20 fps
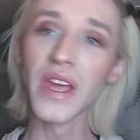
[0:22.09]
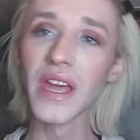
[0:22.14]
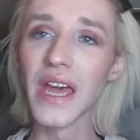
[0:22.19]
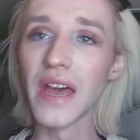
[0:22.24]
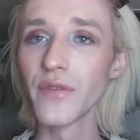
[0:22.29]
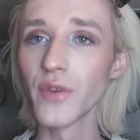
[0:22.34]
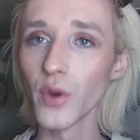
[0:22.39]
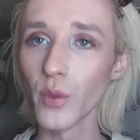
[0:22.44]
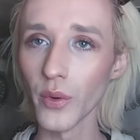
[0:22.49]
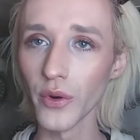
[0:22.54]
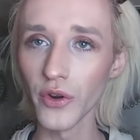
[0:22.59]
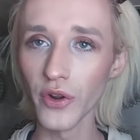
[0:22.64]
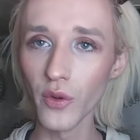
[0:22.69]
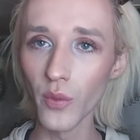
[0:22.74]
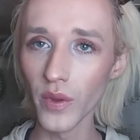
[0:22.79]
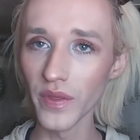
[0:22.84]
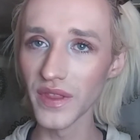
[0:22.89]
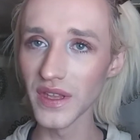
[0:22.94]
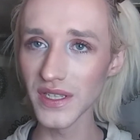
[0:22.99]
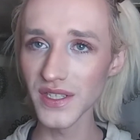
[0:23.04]
if you're wondering
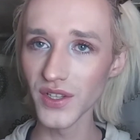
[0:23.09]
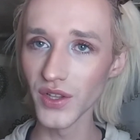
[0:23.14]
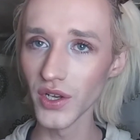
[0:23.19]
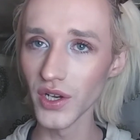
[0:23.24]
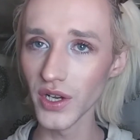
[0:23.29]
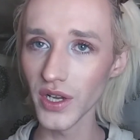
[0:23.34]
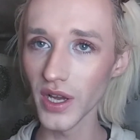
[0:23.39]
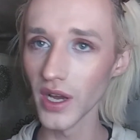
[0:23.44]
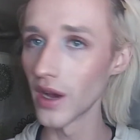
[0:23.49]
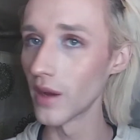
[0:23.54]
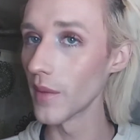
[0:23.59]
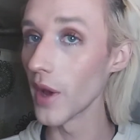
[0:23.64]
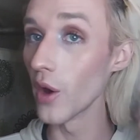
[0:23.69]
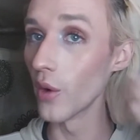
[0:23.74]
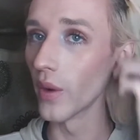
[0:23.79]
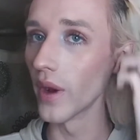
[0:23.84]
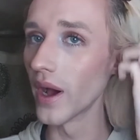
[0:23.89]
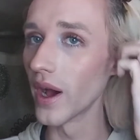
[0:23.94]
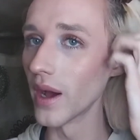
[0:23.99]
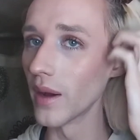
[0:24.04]
what this look,
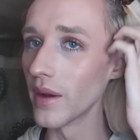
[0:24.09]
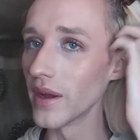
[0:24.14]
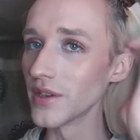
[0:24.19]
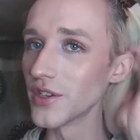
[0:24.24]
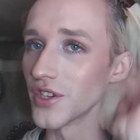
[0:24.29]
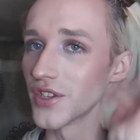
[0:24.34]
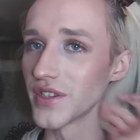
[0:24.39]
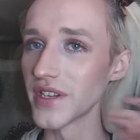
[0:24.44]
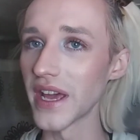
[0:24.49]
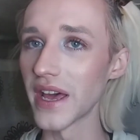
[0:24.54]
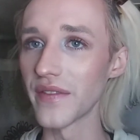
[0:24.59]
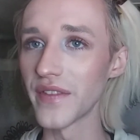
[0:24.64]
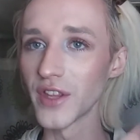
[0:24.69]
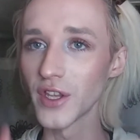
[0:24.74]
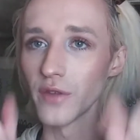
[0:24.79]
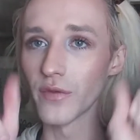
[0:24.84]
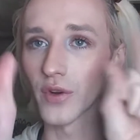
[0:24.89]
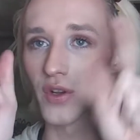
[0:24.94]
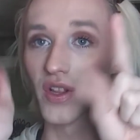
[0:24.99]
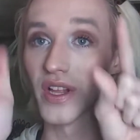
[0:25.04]
thank
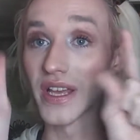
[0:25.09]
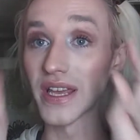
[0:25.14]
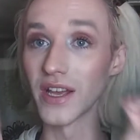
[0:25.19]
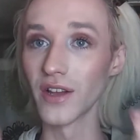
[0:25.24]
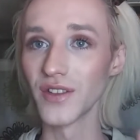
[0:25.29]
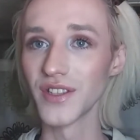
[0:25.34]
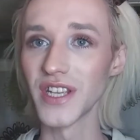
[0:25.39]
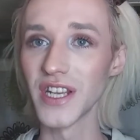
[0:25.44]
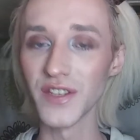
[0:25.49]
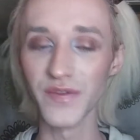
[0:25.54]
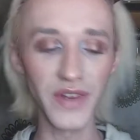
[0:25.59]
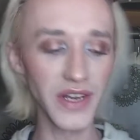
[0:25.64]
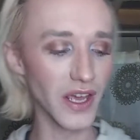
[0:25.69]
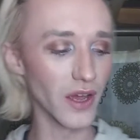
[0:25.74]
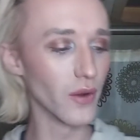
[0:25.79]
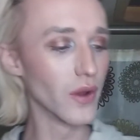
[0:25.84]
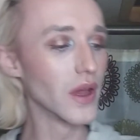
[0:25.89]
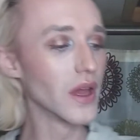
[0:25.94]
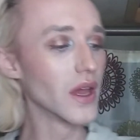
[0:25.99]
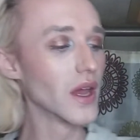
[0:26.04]
you for clicking on today's video.